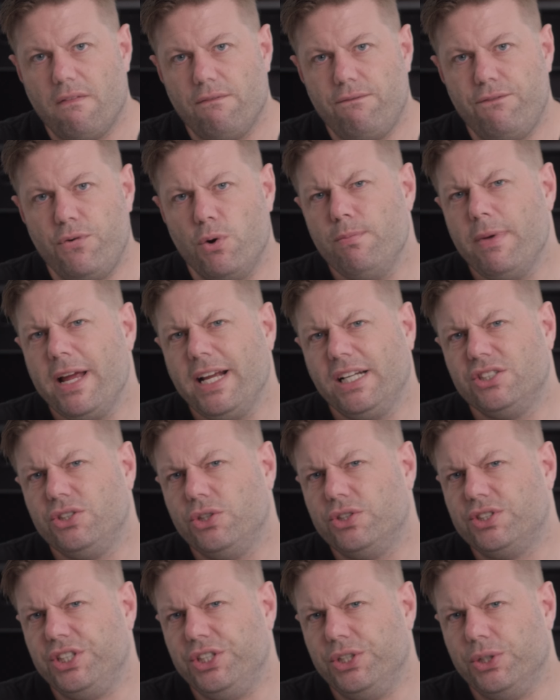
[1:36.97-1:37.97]
Filmmakers
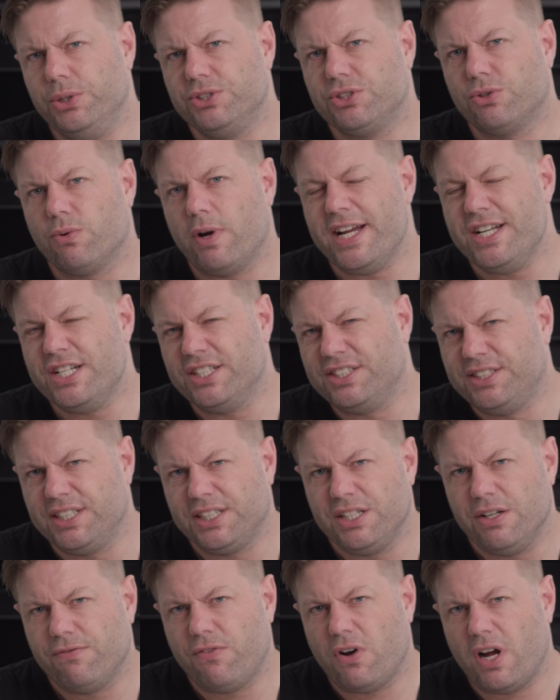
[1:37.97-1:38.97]
used to use grain to
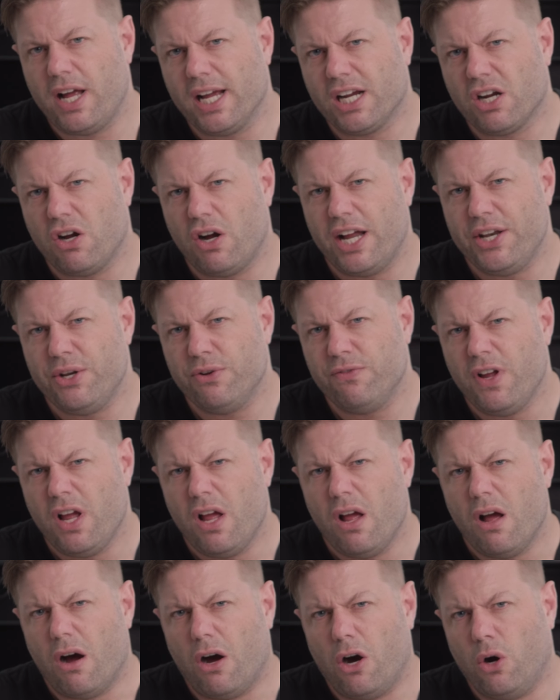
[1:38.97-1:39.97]
signify a kind of
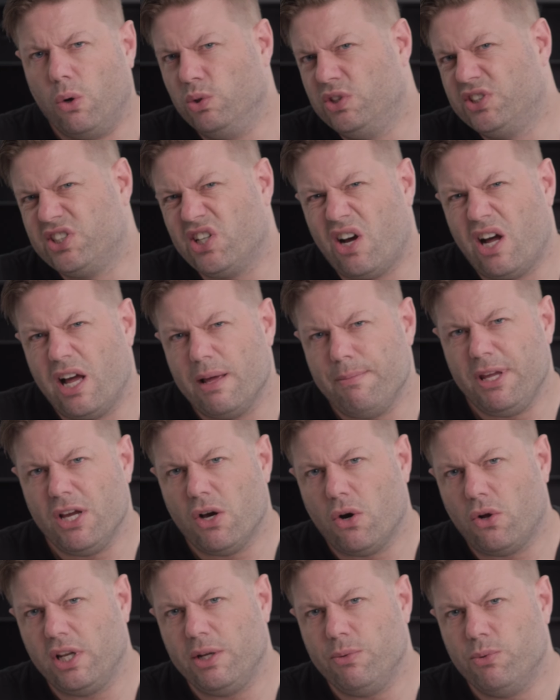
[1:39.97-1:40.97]
old-timey
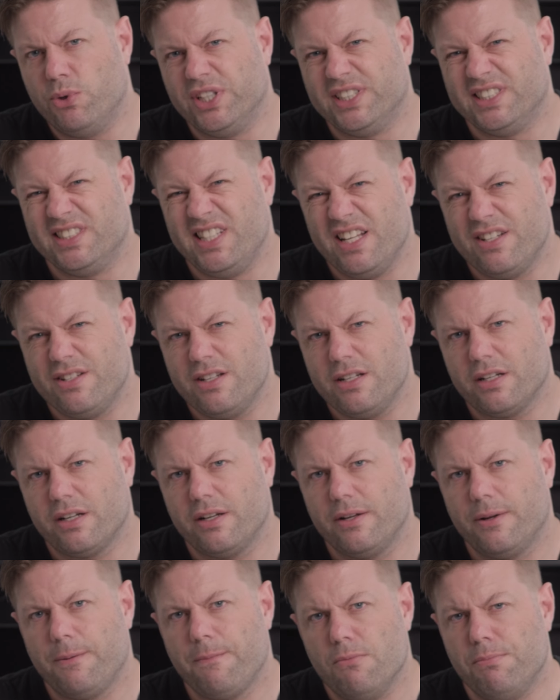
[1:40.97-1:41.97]
Hollywood
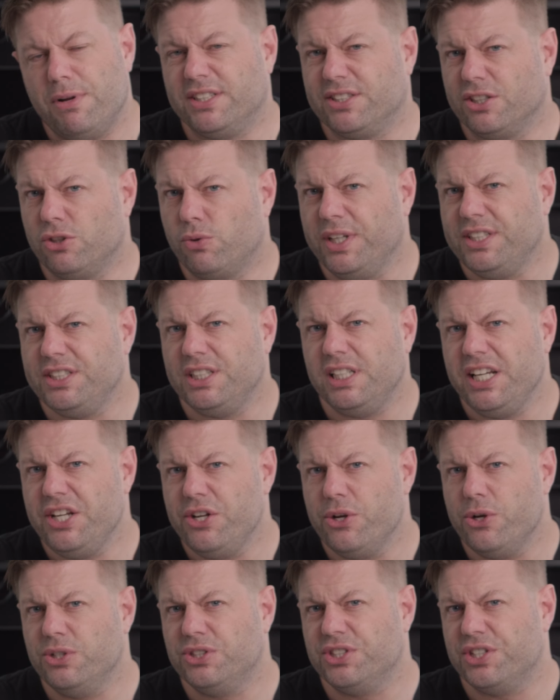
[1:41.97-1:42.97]
aesthetic, but it's increasingly
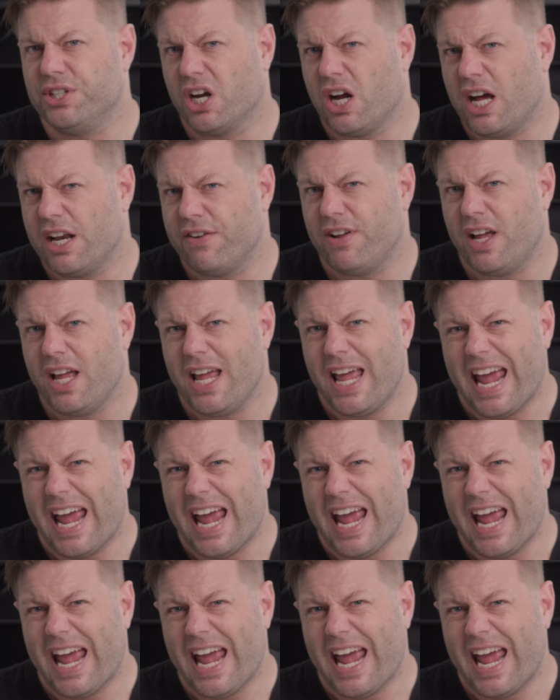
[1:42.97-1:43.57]
used in a kind of an